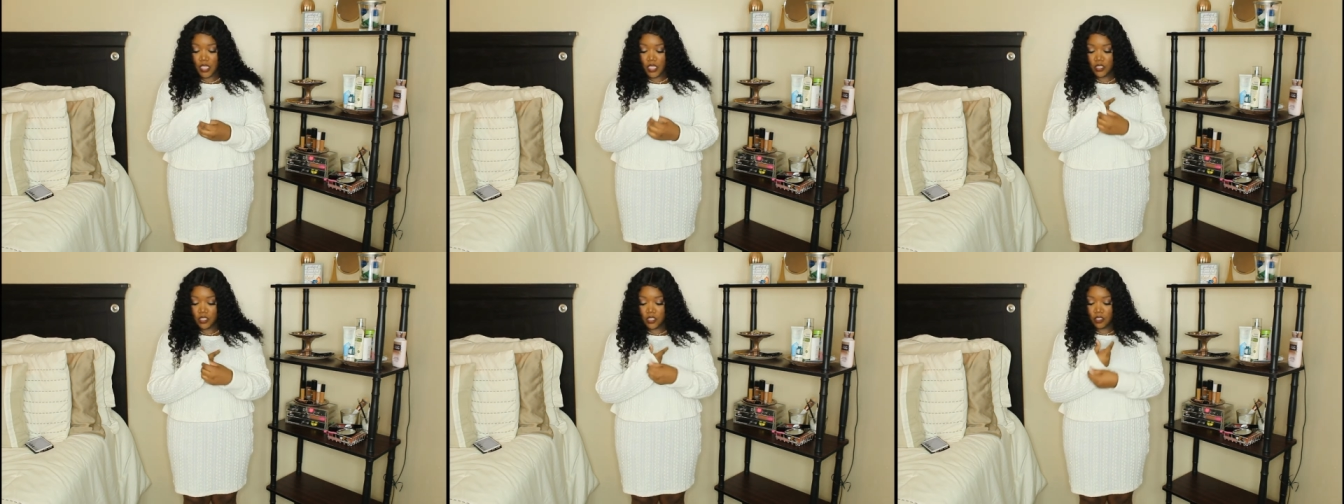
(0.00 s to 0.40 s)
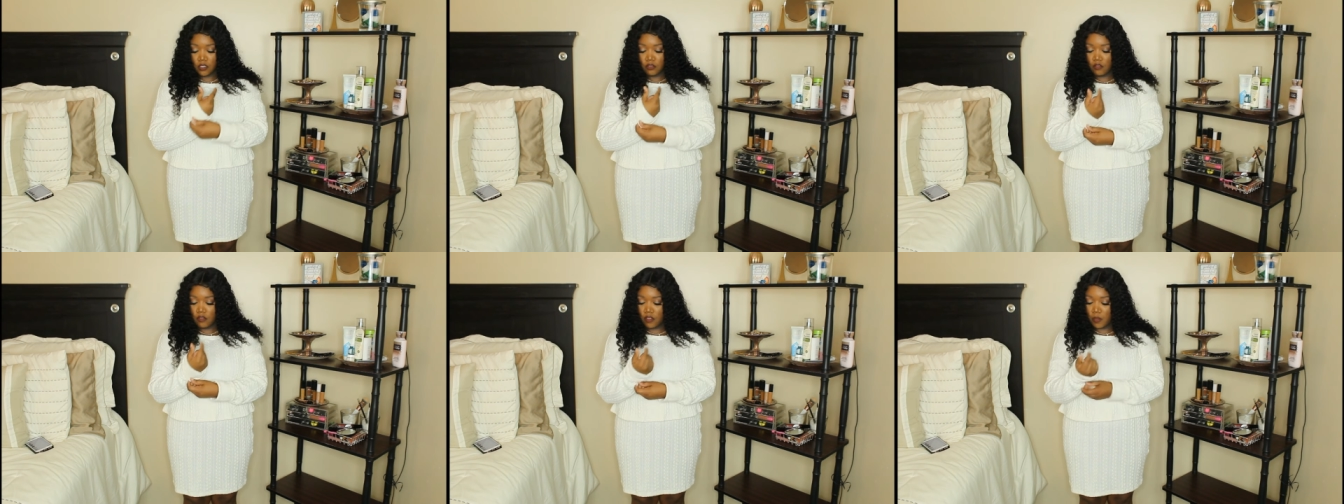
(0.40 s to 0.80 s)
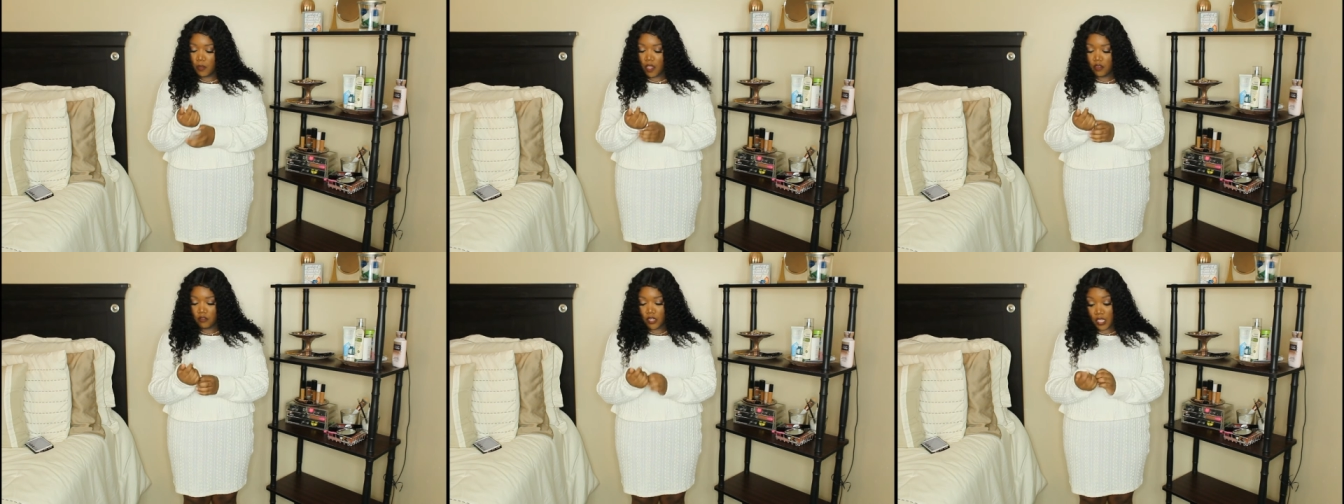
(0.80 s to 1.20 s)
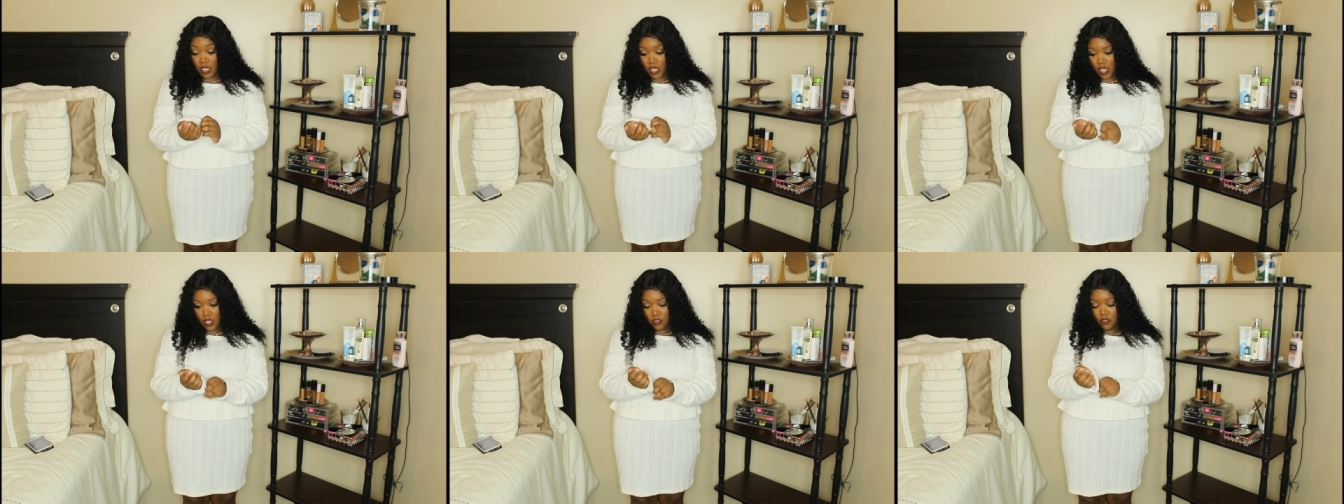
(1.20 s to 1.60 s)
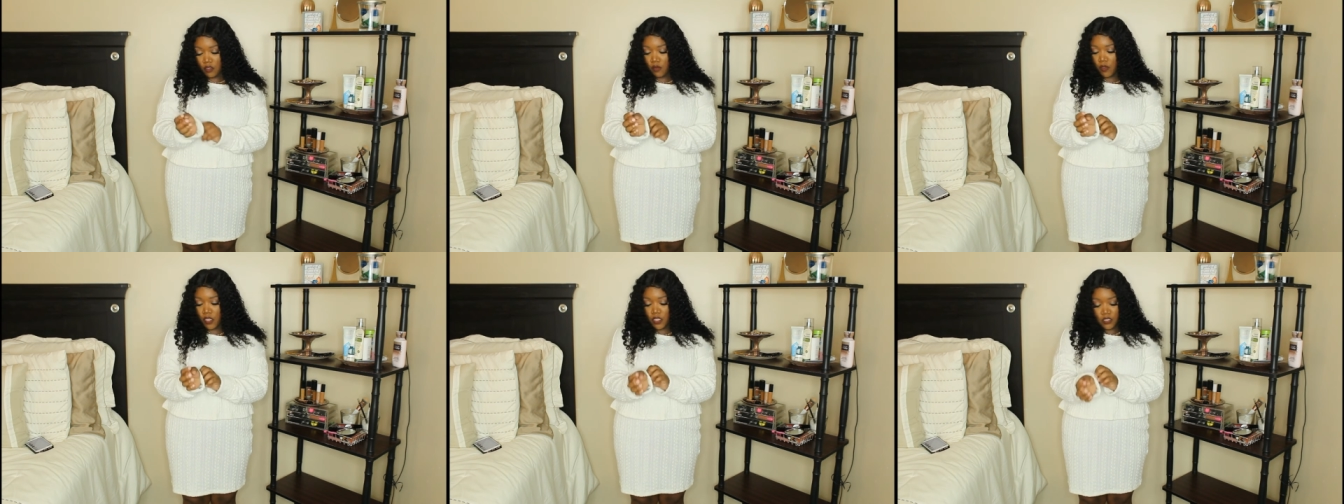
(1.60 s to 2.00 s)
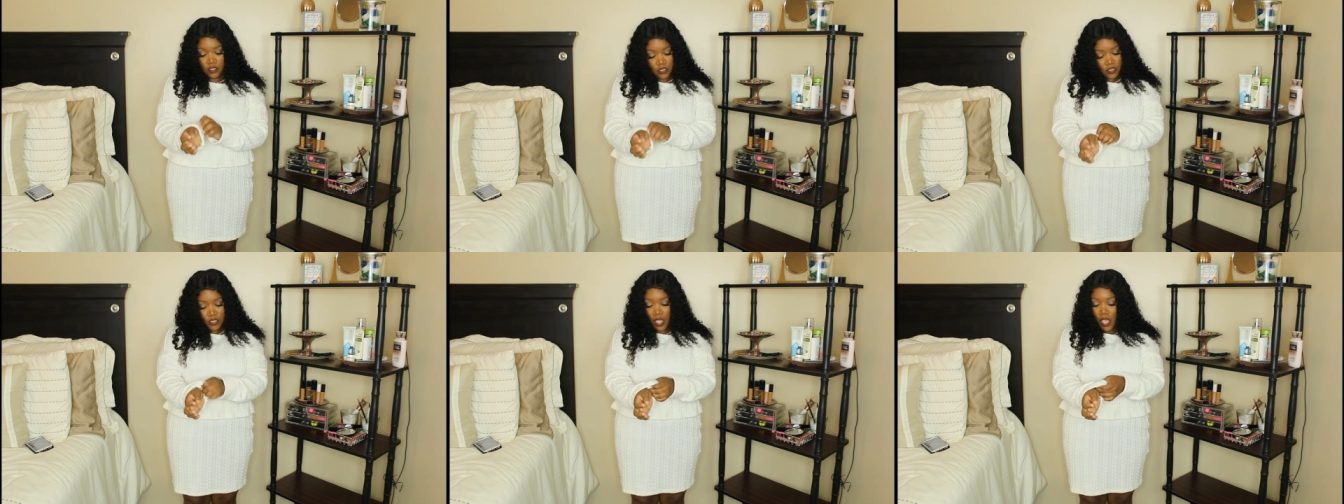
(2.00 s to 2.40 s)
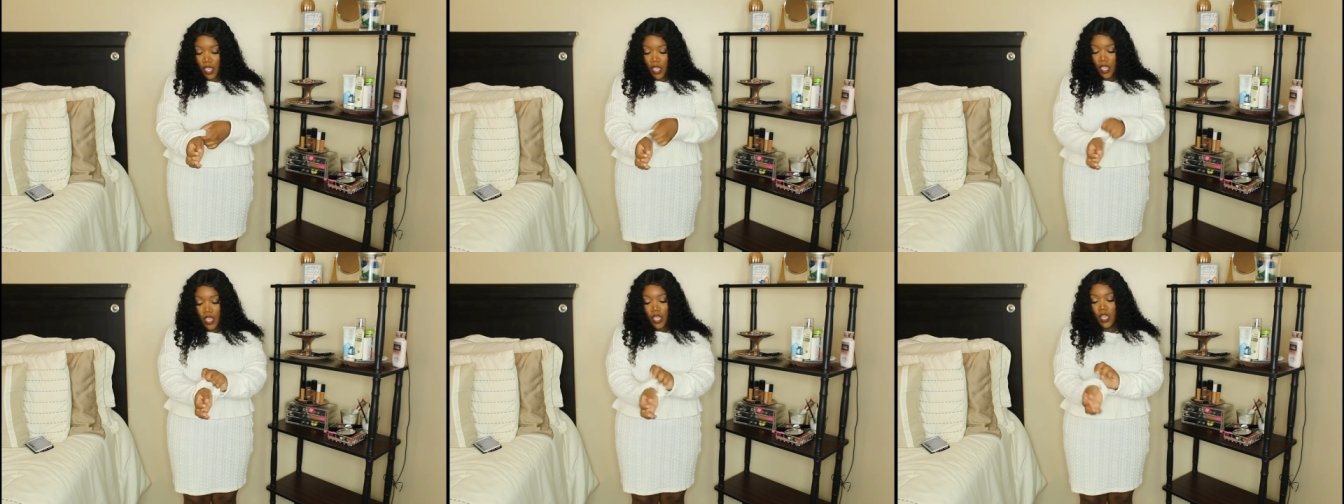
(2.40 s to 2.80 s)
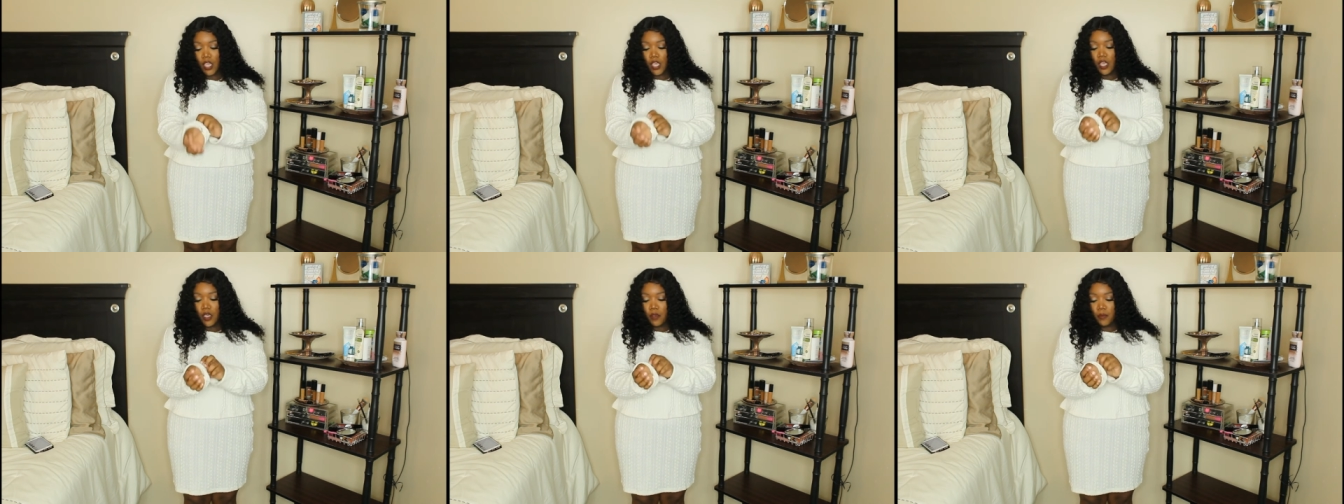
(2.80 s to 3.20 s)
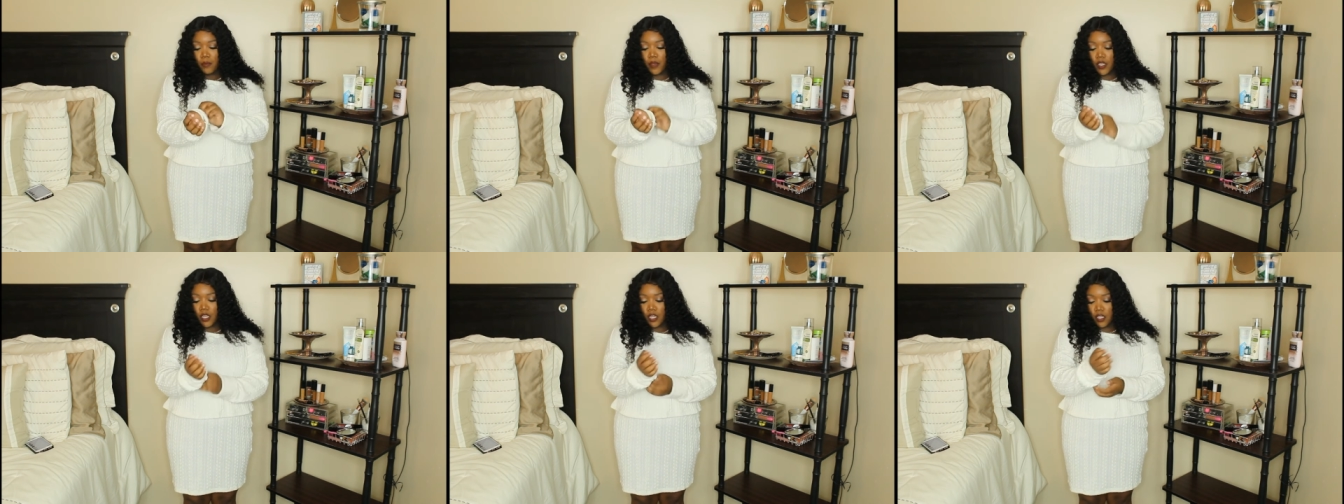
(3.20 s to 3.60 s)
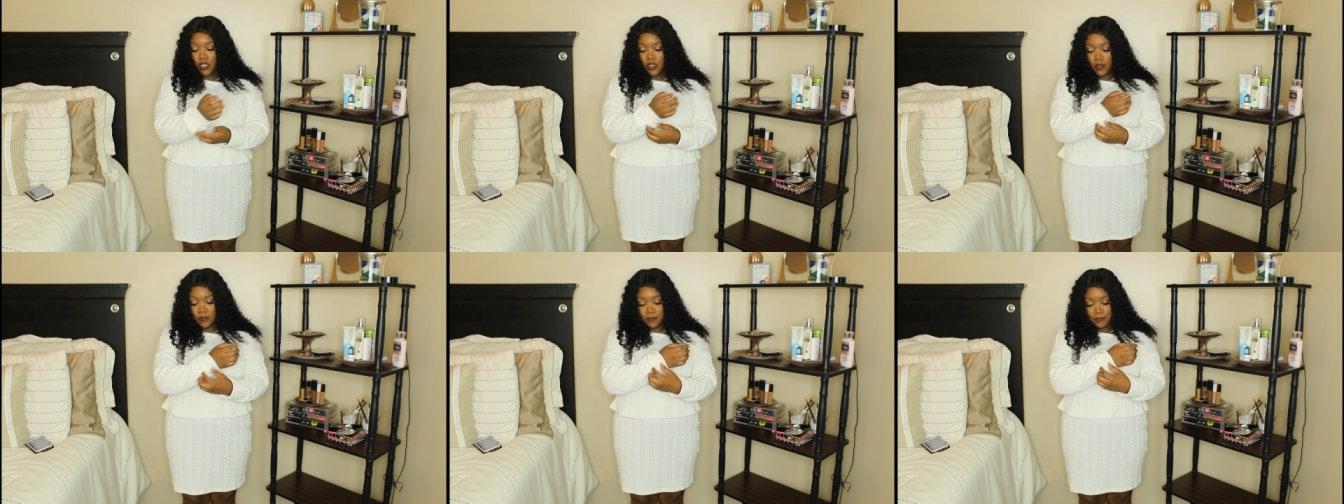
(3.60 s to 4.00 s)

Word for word: It's cute on the model, like as always, but I